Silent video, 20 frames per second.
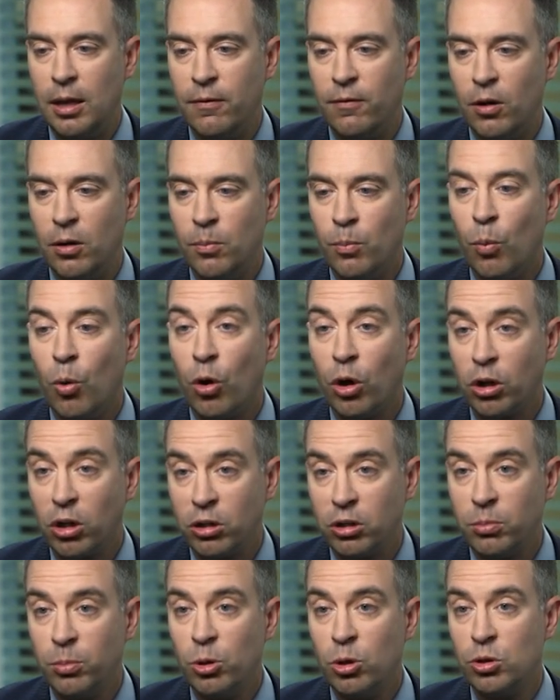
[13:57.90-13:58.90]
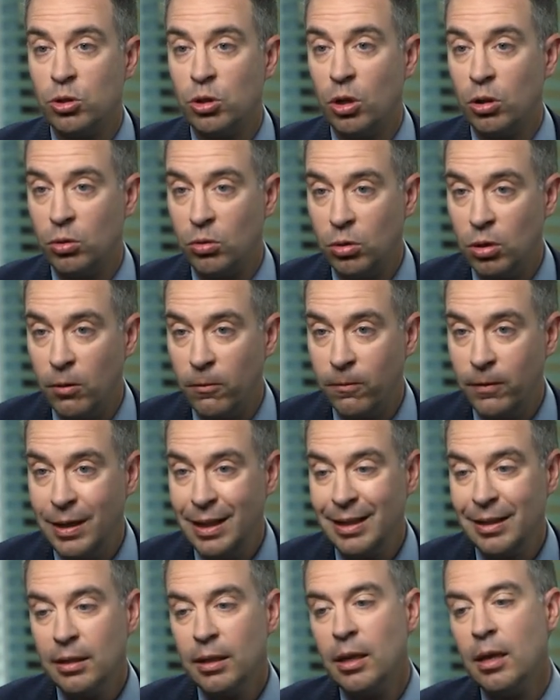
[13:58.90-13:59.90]
even more contribution to the
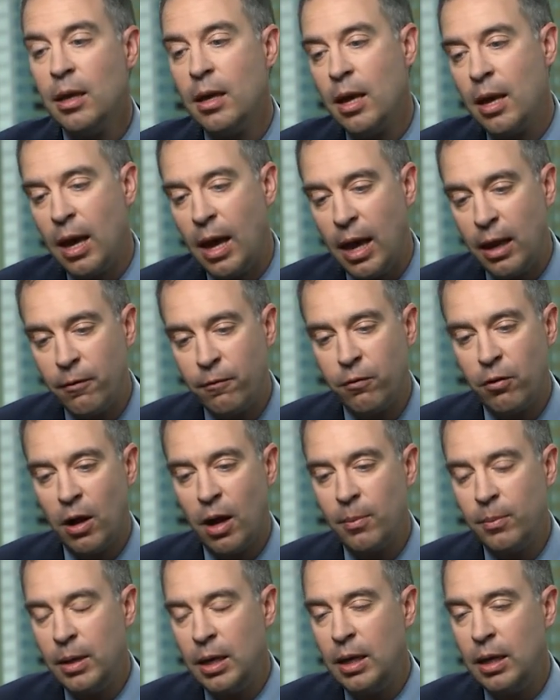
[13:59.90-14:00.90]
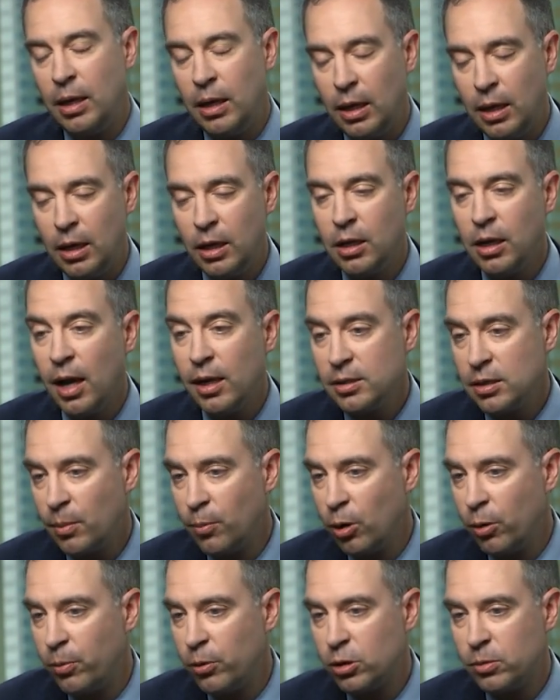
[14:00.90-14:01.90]
field. And from a
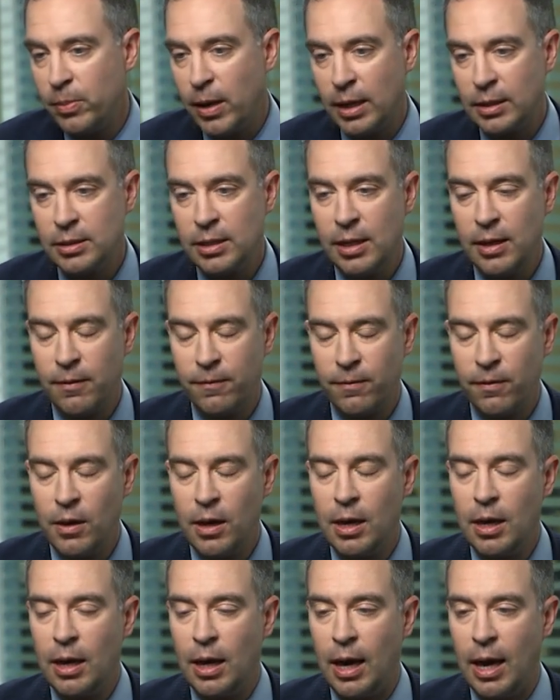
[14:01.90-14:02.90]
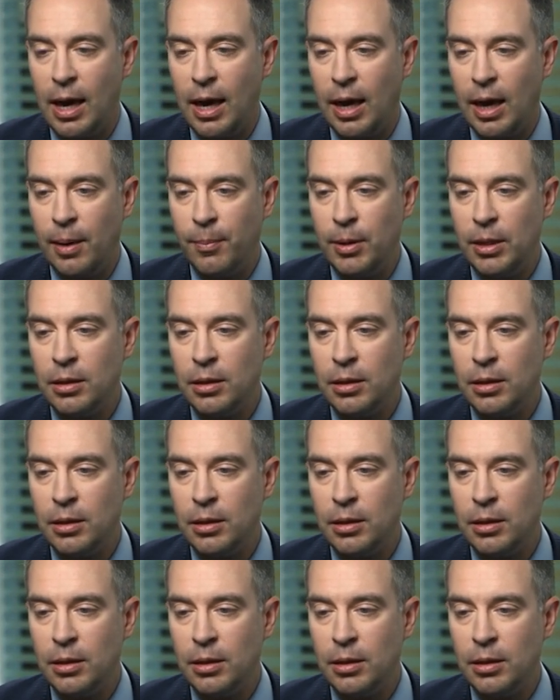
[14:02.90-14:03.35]
customer perspective, I